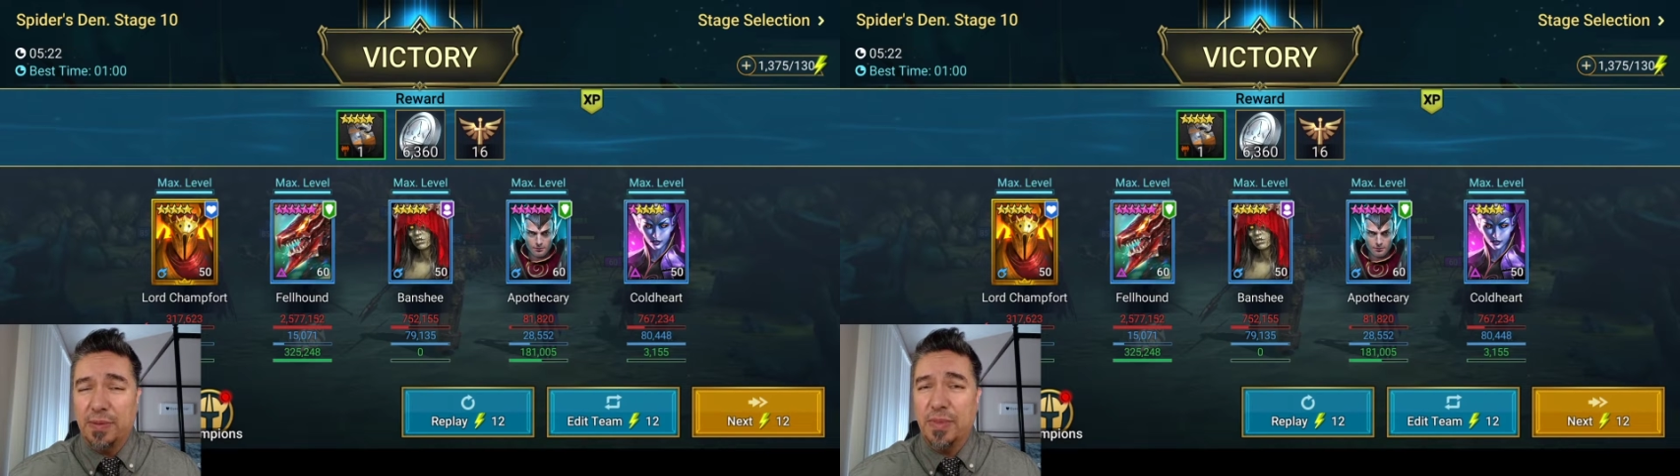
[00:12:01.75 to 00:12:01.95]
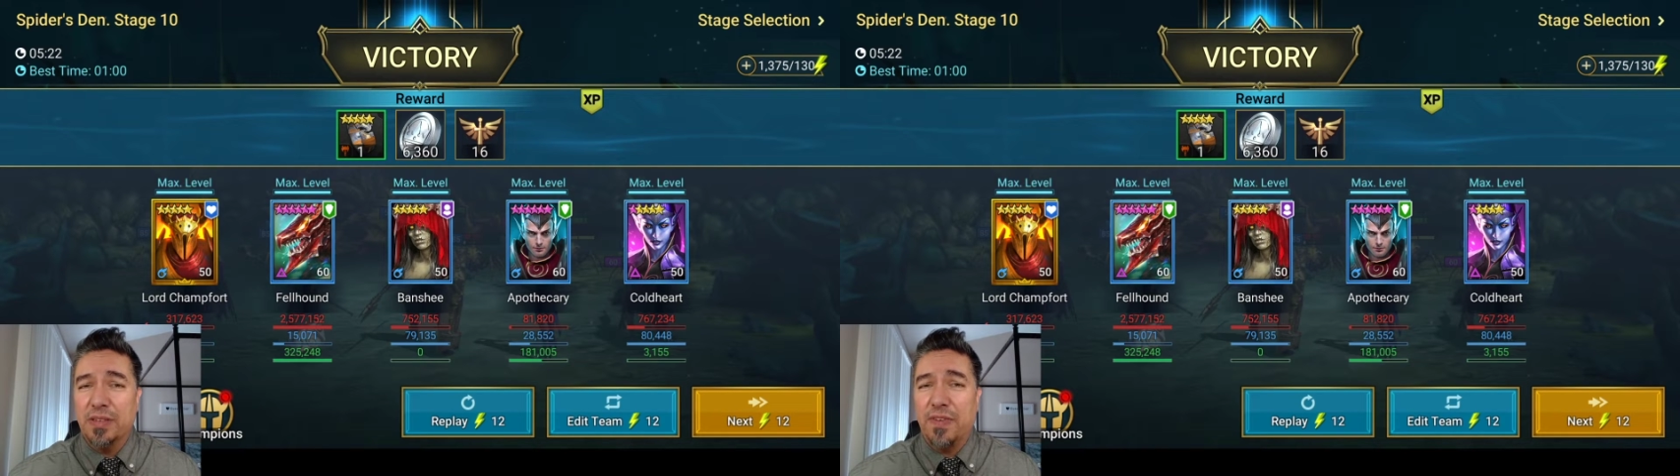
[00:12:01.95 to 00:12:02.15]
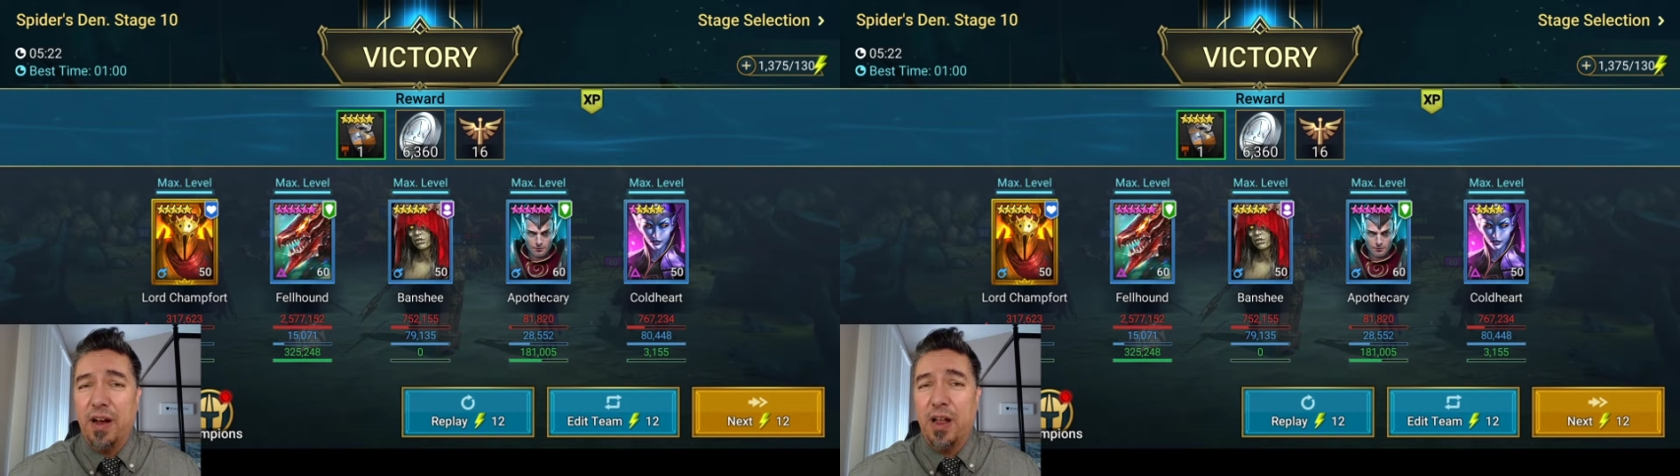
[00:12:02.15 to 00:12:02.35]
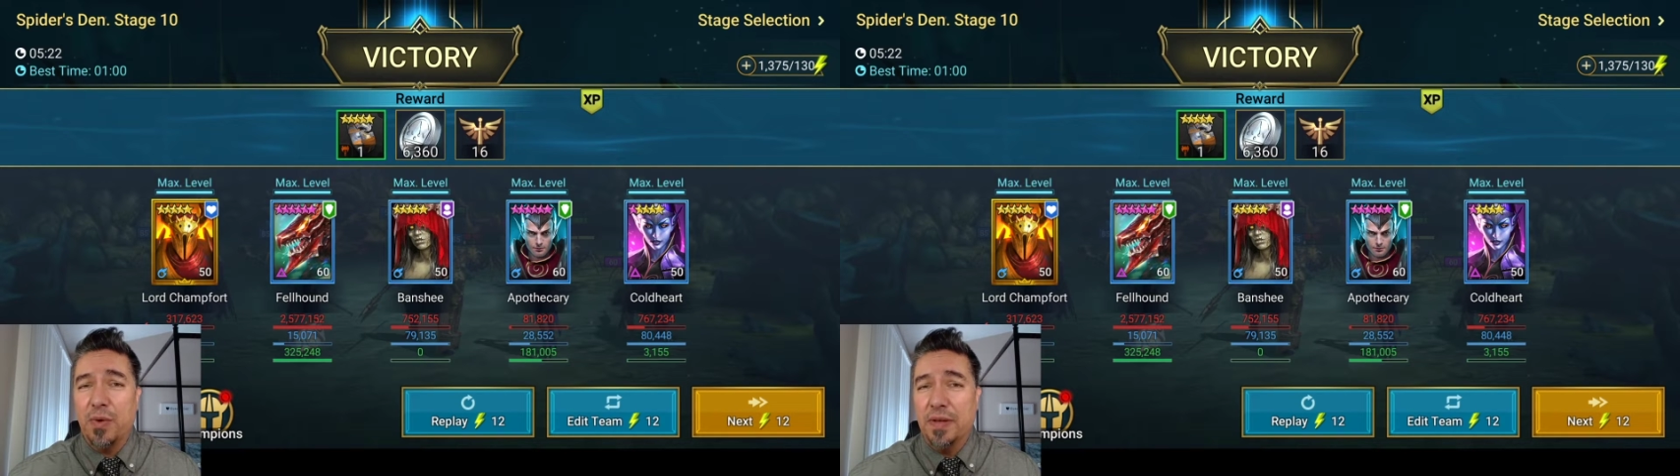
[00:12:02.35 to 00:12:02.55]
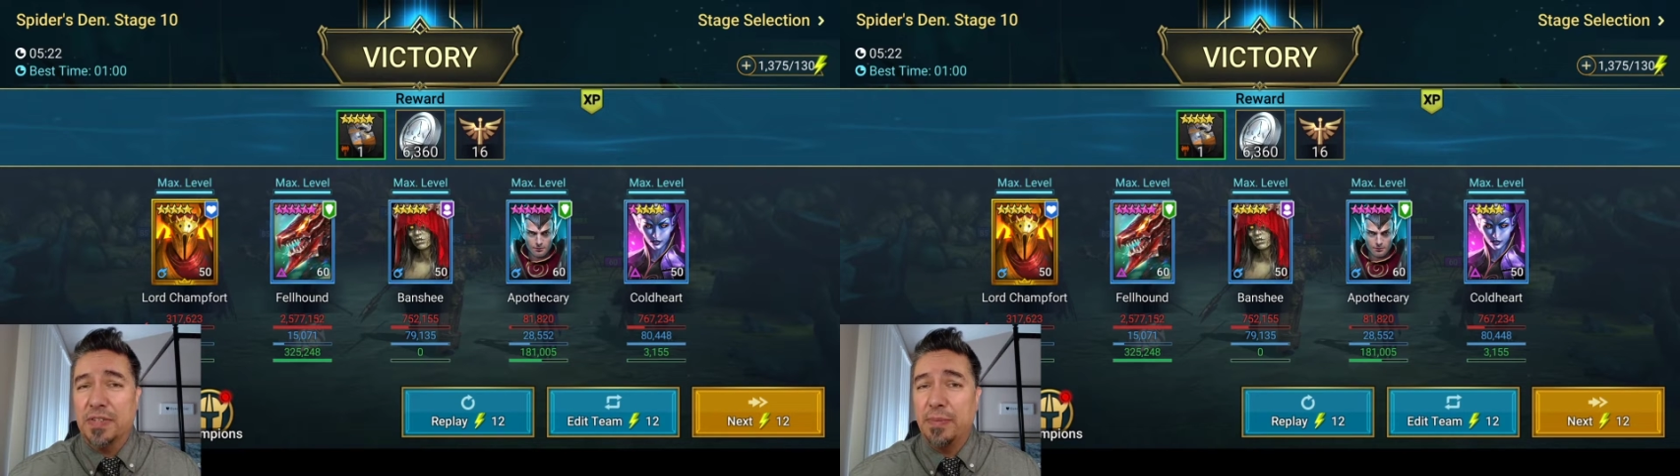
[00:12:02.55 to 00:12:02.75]
Some of the Fire Knight
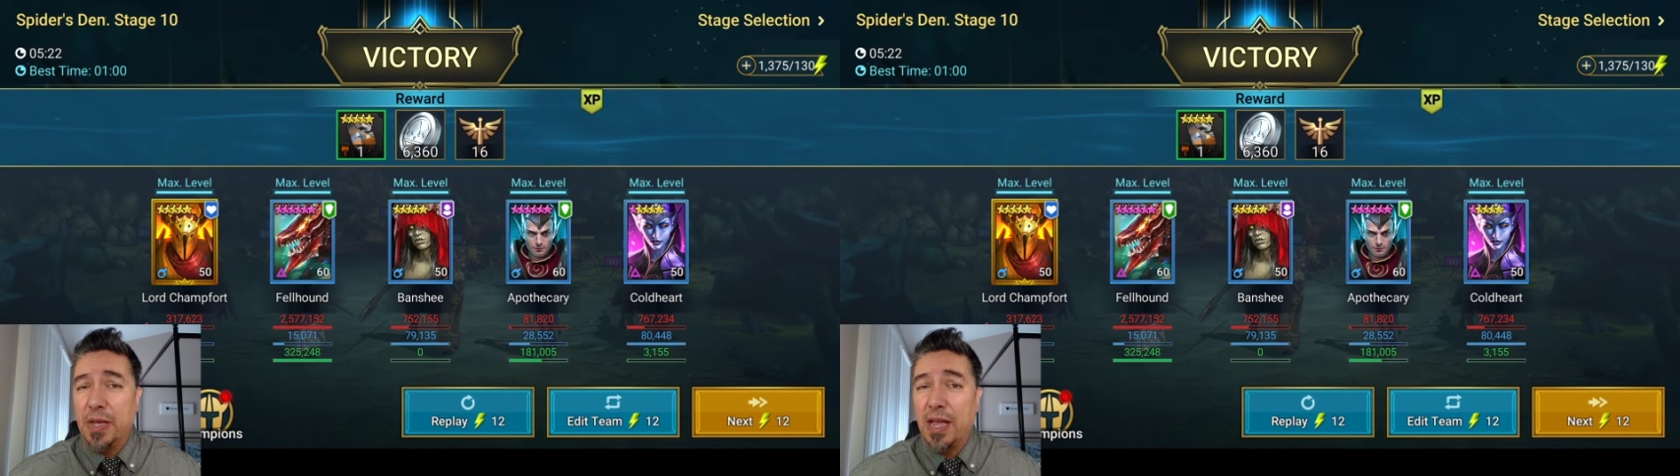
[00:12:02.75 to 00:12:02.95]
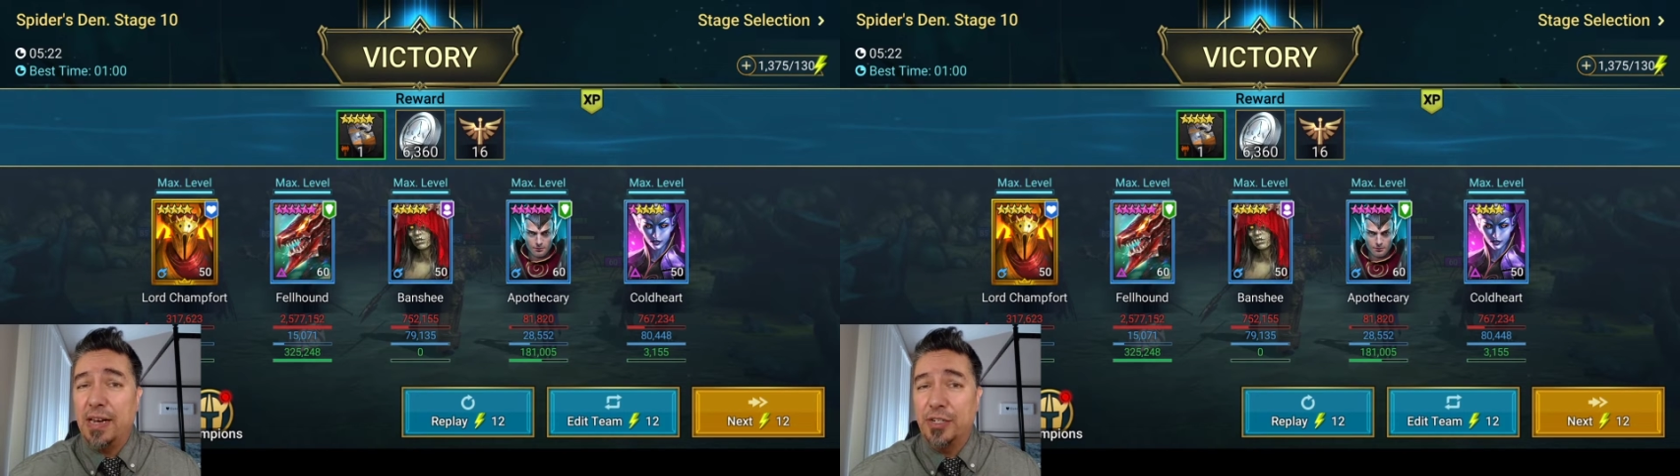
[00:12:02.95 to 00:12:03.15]
waves can be kind